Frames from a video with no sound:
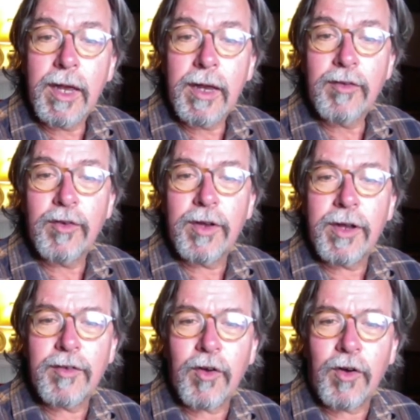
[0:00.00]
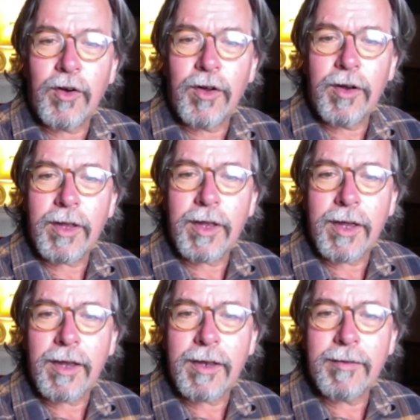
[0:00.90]
so it's all
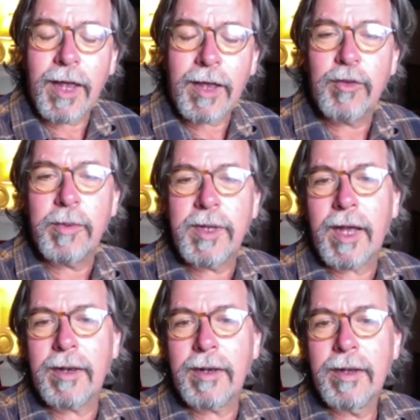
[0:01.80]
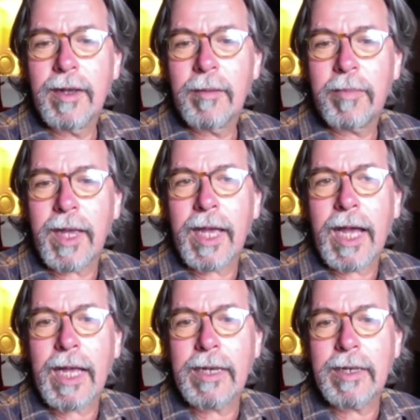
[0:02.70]
it has to be done by
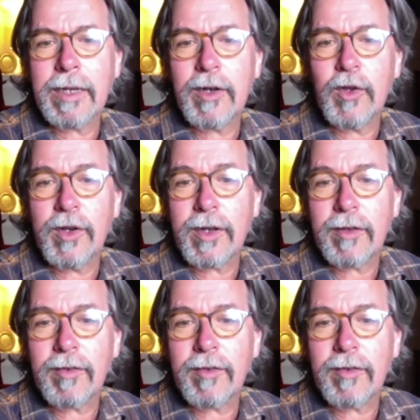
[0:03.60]
hand, and it got